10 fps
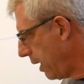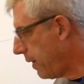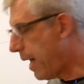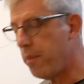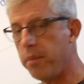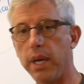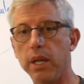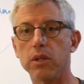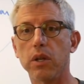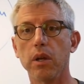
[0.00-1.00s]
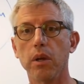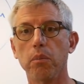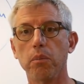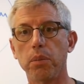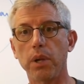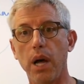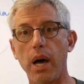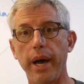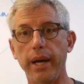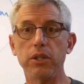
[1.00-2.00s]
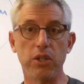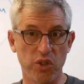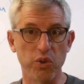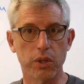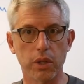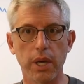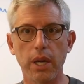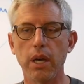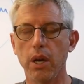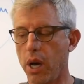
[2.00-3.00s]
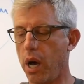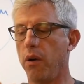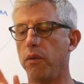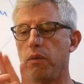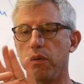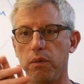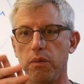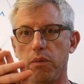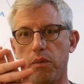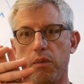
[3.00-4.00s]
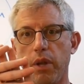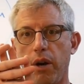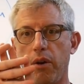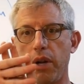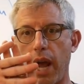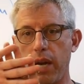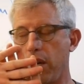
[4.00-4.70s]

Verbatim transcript: that means plies, usually, of that are 90